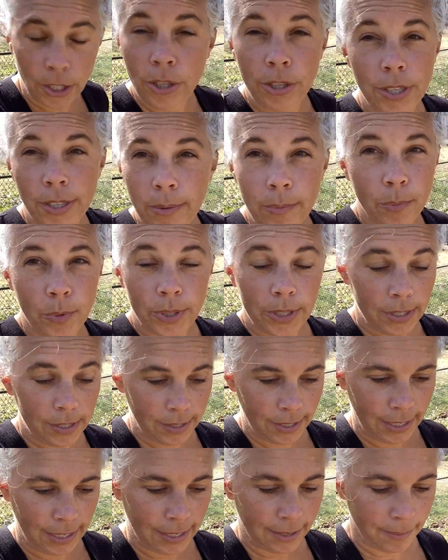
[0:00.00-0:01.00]
You didn't want to
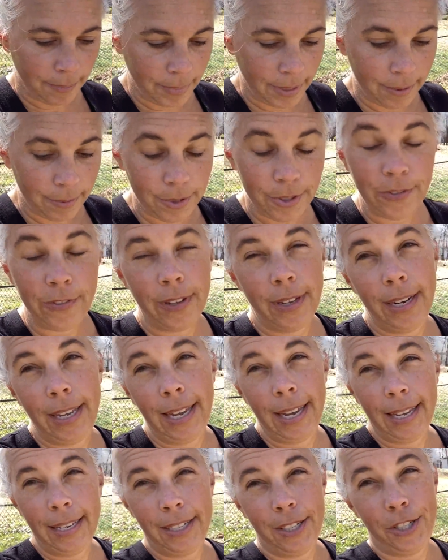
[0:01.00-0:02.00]
see it, but it was funny.
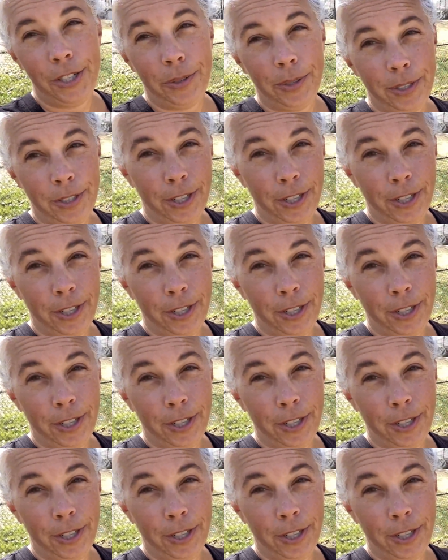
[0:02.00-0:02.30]
I had to show it